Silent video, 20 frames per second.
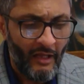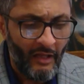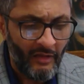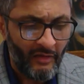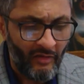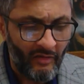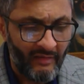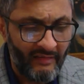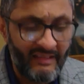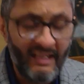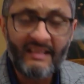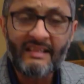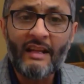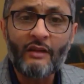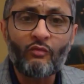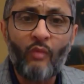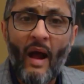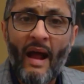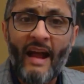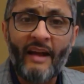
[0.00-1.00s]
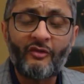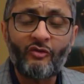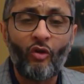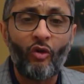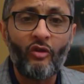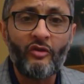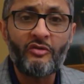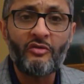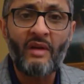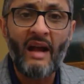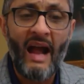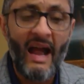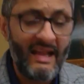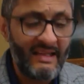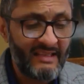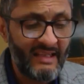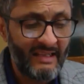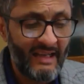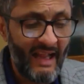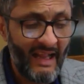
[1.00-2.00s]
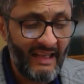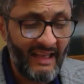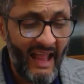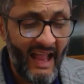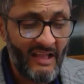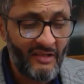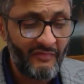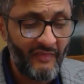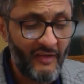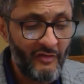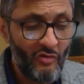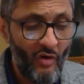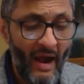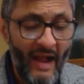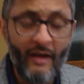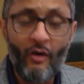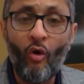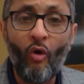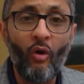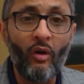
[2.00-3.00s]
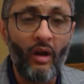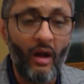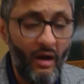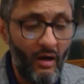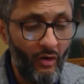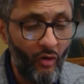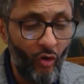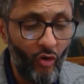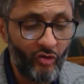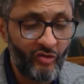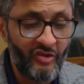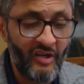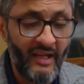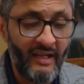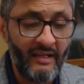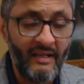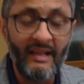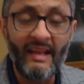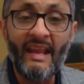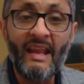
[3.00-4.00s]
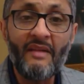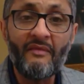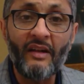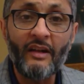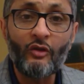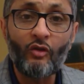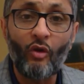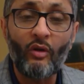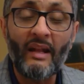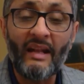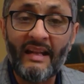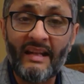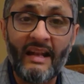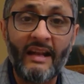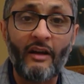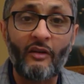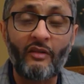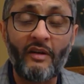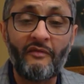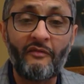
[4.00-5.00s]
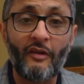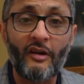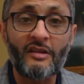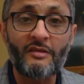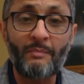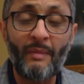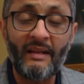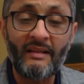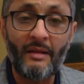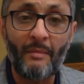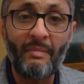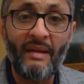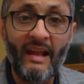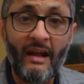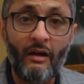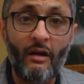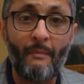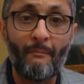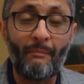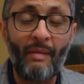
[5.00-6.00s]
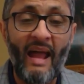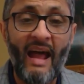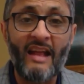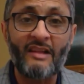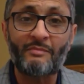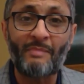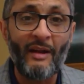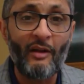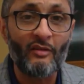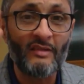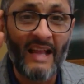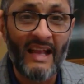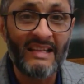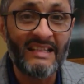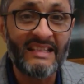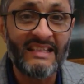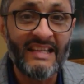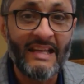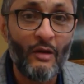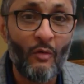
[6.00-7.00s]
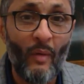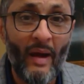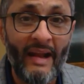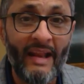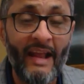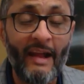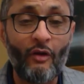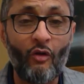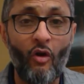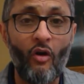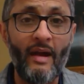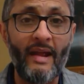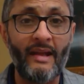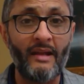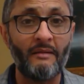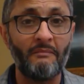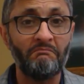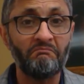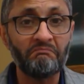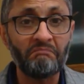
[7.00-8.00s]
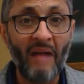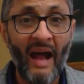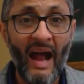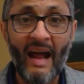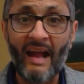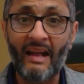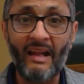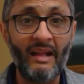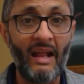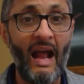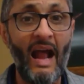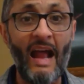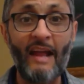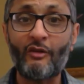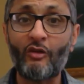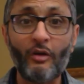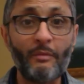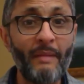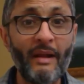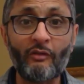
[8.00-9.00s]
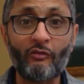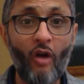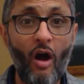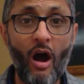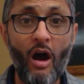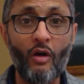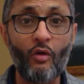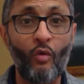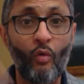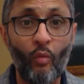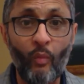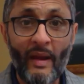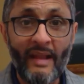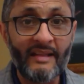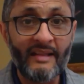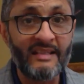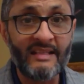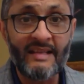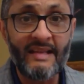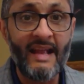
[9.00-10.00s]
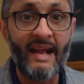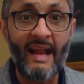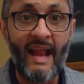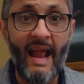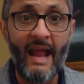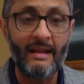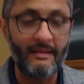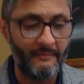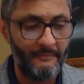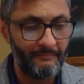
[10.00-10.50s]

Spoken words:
This is why I told you guys in that last video, I hold Ocean, even though they did a reverse split, to be in compliance, because I see where they're going. I could be wrong. We'll see again.